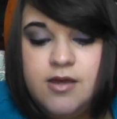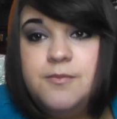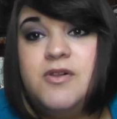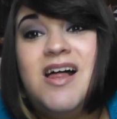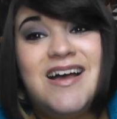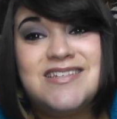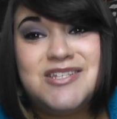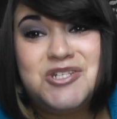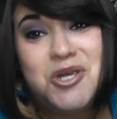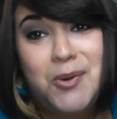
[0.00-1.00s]
Plus,
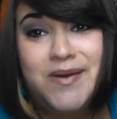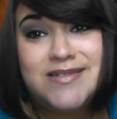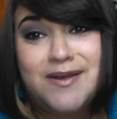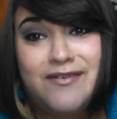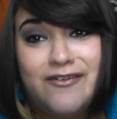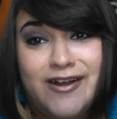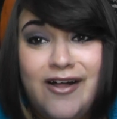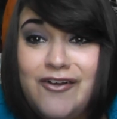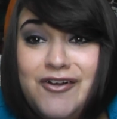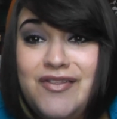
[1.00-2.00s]
the tube is my favorite
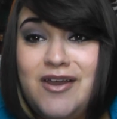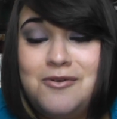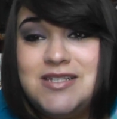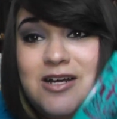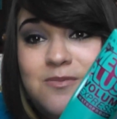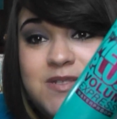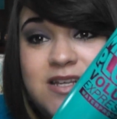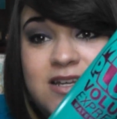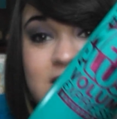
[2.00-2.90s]
color and that always helps.